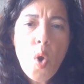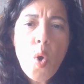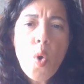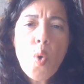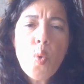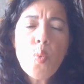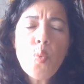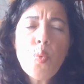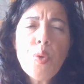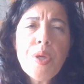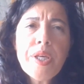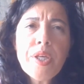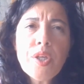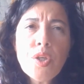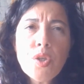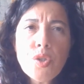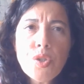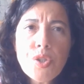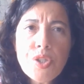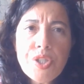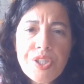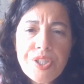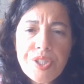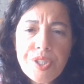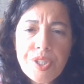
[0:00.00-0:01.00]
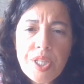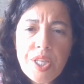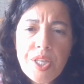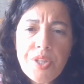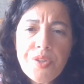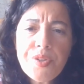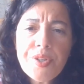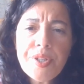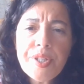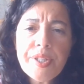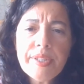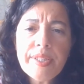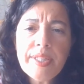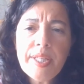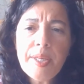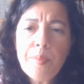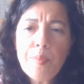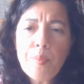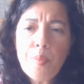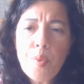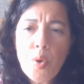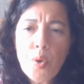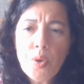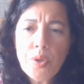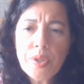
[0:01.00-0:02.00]
We consider the
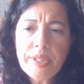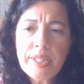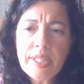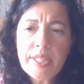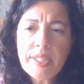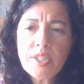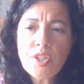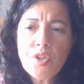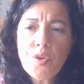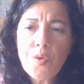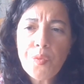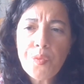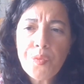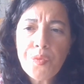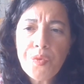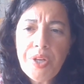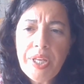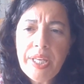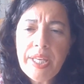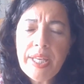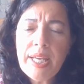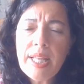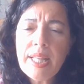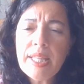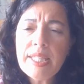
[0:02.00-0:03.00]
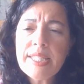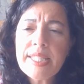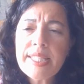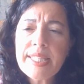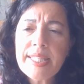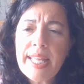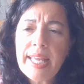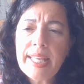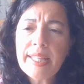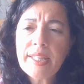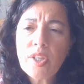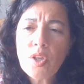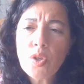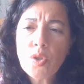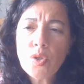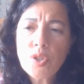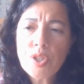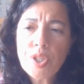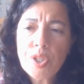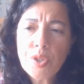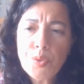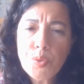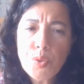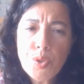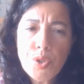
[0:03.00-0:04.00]
importance of real state
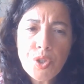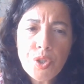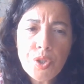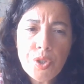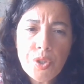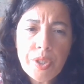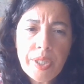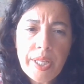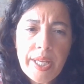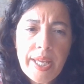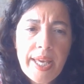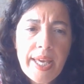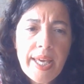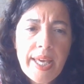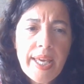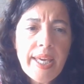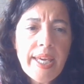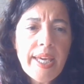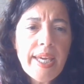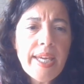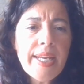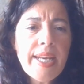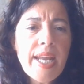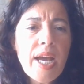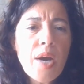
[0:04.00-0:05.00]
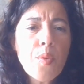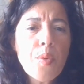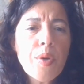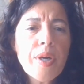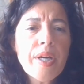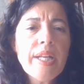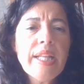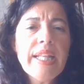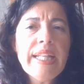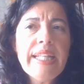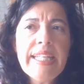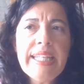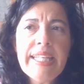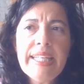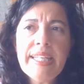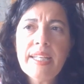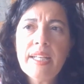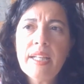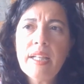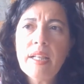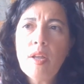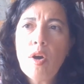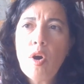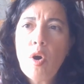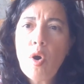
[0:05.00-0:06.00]
constitution in our
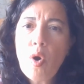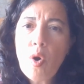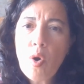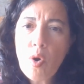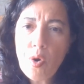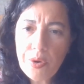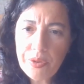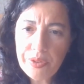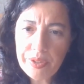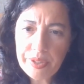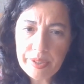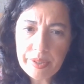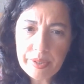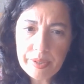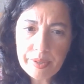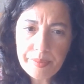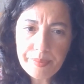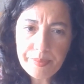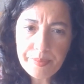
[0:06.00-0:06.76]
legal order.